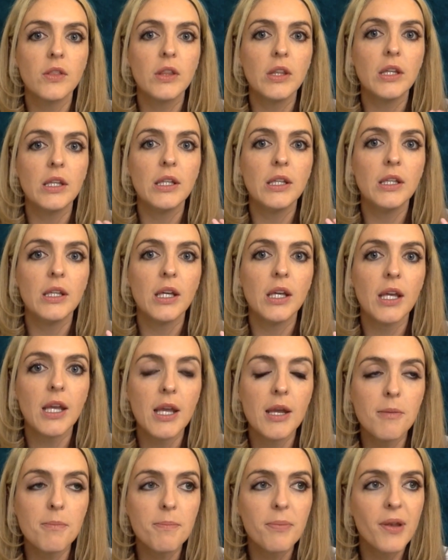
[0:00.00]
the
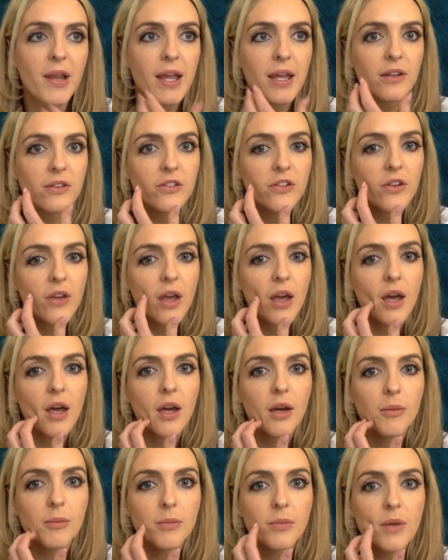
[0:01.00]
implant
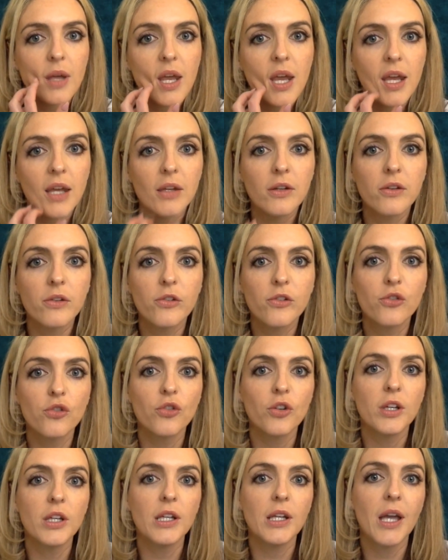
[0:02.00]

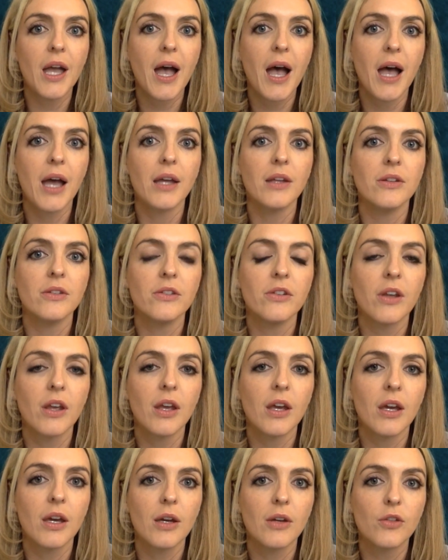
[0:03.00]
industry and
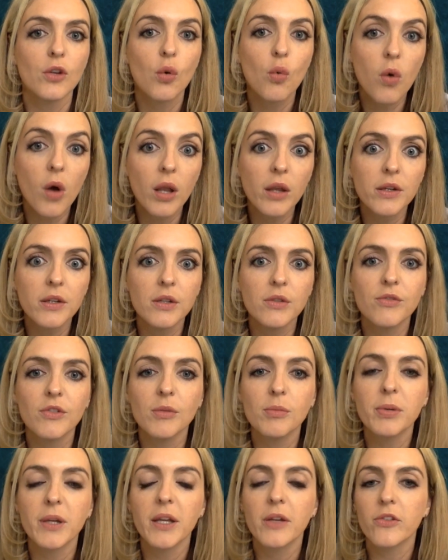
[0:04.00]
the quality of
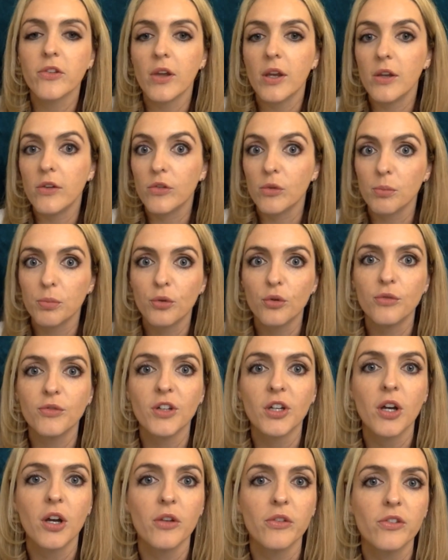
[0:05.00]
implants is
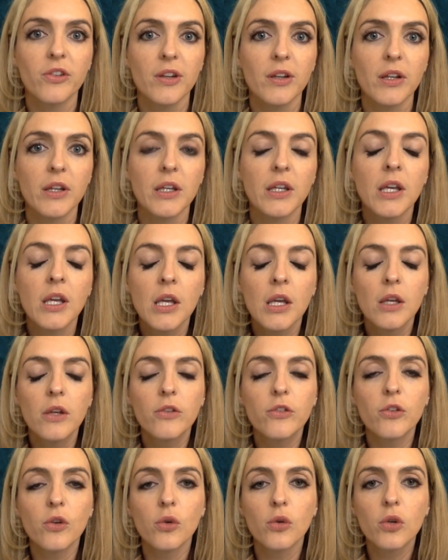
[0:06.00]
improving constantly.
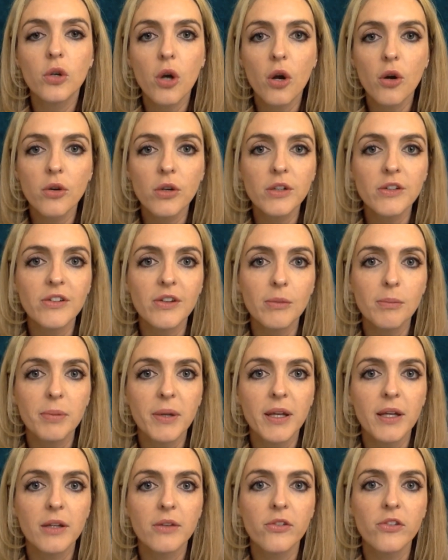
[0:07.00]
So current
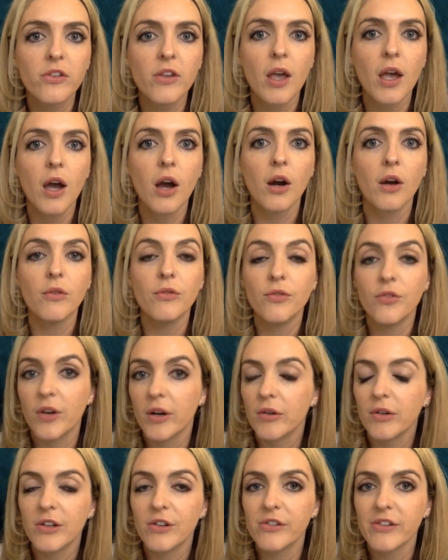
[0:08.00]
implants are
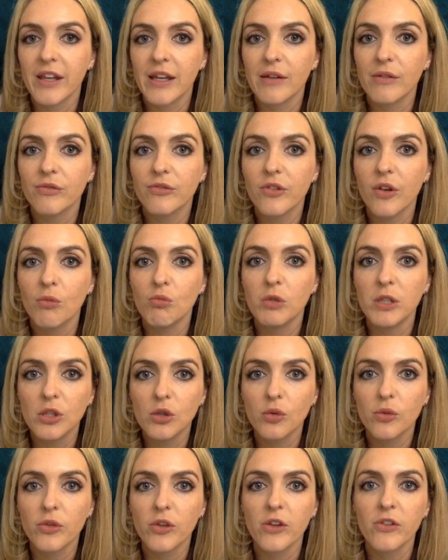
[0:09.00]
very safe. We
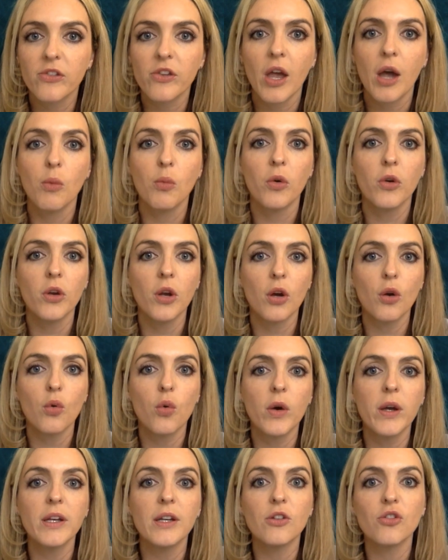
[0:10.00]
know this, and we're not
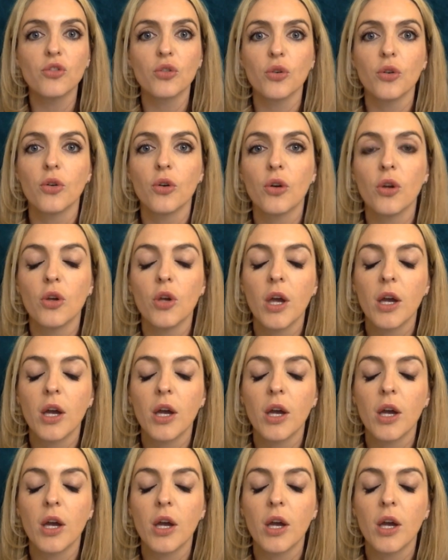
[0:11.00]
quite sure